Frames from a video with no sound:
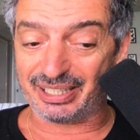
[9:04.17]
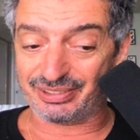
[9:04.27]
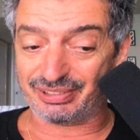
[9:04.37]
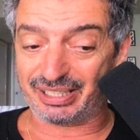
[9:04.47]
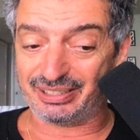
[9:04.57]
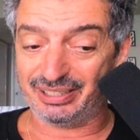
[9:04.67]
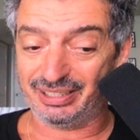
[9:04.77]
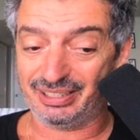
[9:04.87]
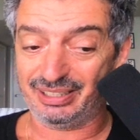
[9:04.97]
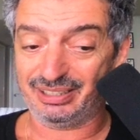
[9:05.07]
is red
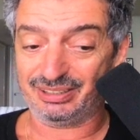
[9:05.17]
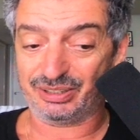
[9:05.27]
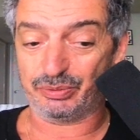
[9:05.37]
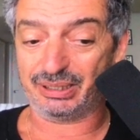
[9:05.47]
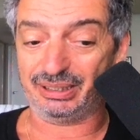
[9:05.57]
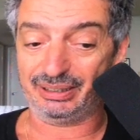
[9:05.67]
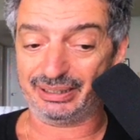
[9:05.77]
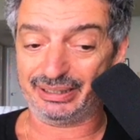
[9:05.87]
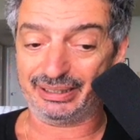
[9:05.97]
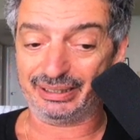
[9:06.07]
squiggly
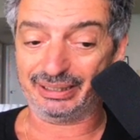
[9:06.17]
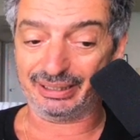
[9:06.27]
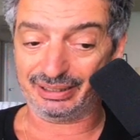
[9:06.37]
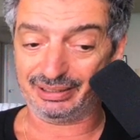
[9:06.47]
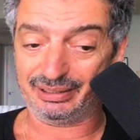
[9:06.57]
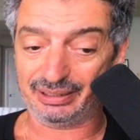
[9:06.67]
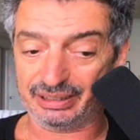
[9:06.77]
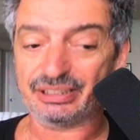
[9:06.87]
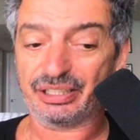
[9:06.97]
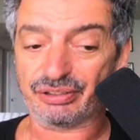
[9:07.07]
line,
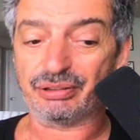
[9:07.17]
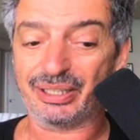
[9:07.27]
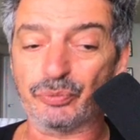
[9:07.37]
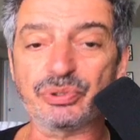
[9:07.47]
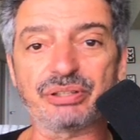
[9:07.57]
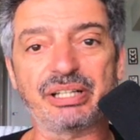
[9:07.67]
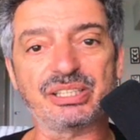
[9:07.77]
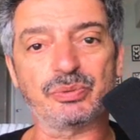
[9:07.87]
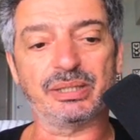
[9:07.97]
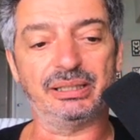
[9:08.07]
is underlined with a red
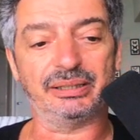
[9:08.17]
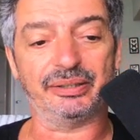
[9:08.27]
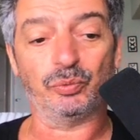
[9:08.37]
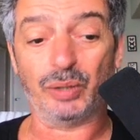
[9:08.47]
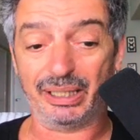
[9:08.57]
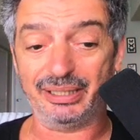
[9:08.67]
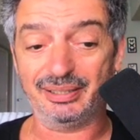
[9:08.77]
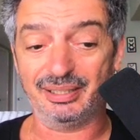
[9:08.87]
squiggly line. Why?